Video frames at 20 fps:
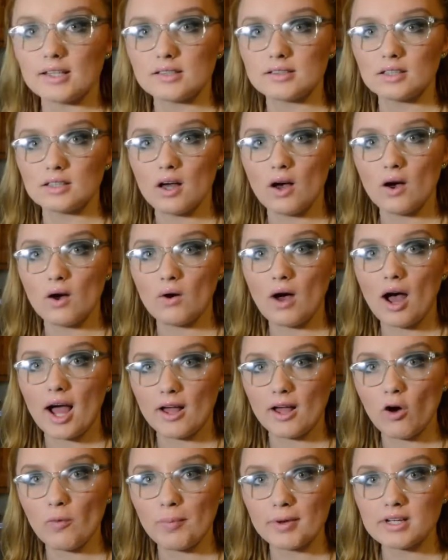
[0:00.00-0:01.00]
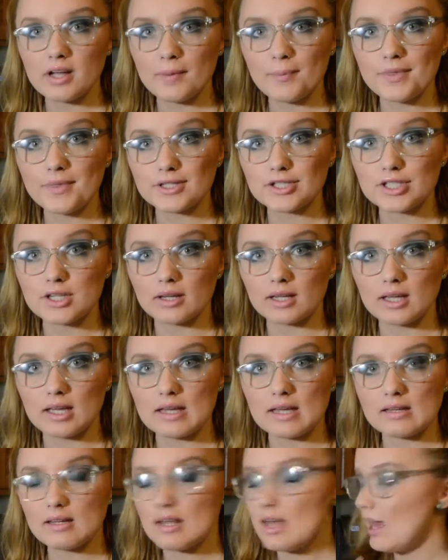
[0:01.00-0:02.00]
So I opened up the
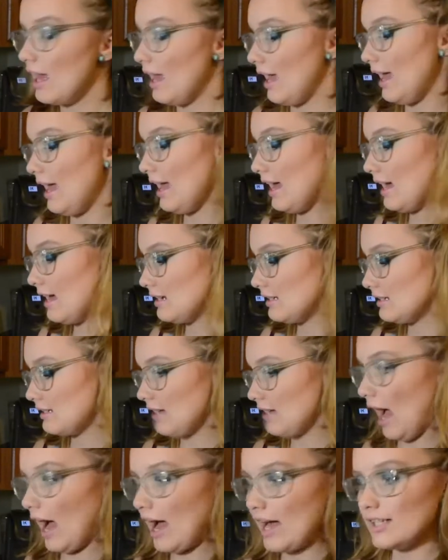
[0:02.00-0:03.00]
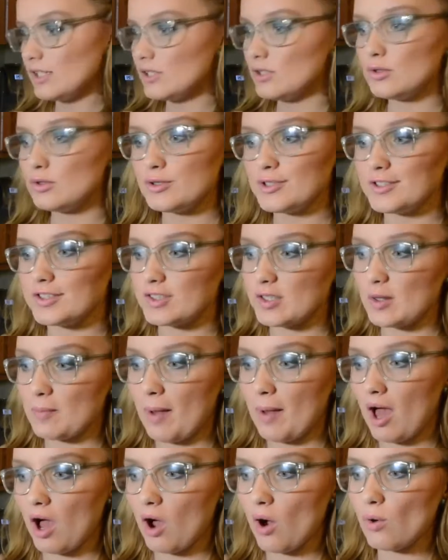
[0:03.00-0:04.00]
chicken, and I use
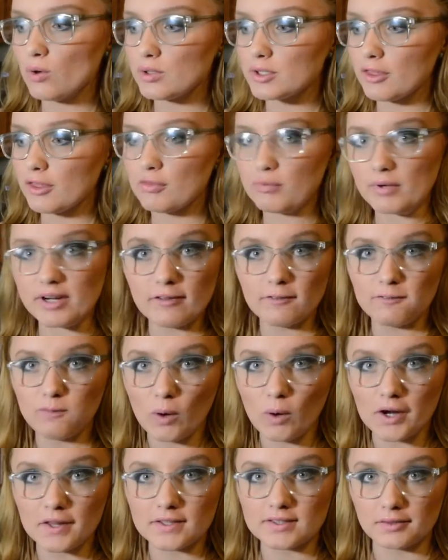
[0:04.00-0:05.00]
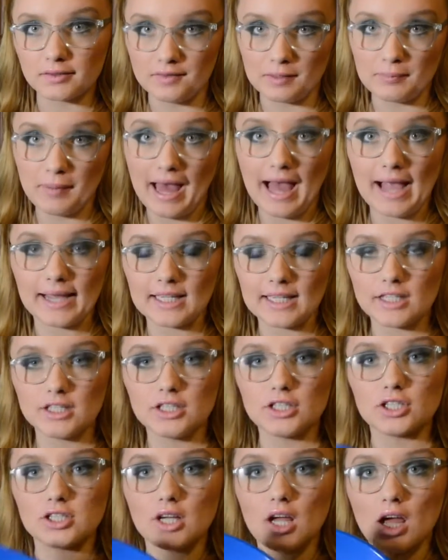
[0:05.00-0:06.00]
about 3/4 of the
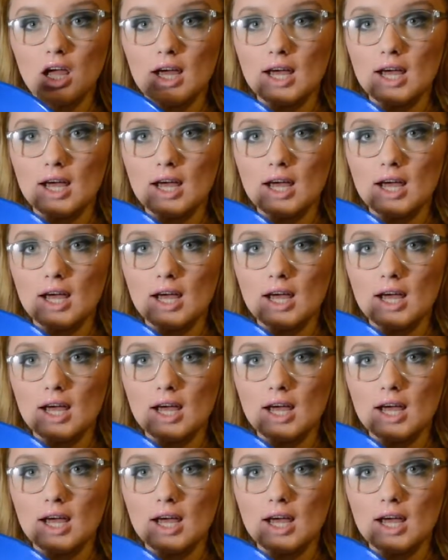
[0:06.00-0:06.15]
package.